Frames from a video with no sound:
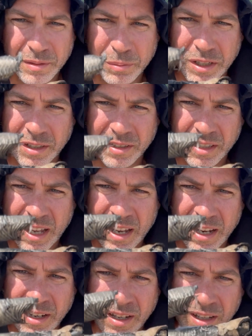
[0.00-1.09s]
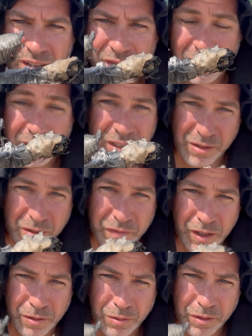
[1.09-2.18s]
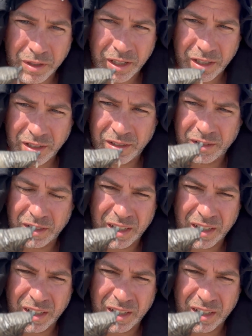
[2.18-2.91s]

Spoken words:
because I feel like these are firework related.